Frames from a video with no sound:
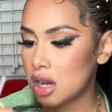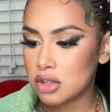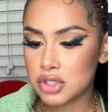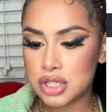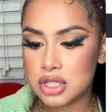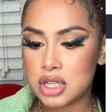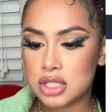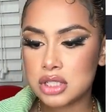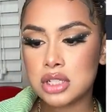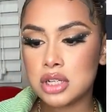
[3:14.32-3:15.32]
I'll just
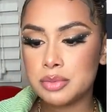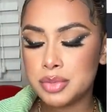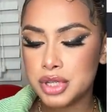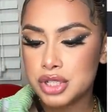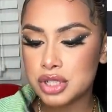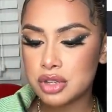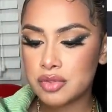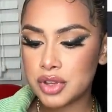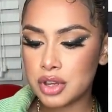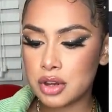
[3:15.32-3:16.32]
insert pictures of
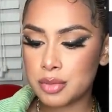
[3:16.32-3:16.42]
it, y'all.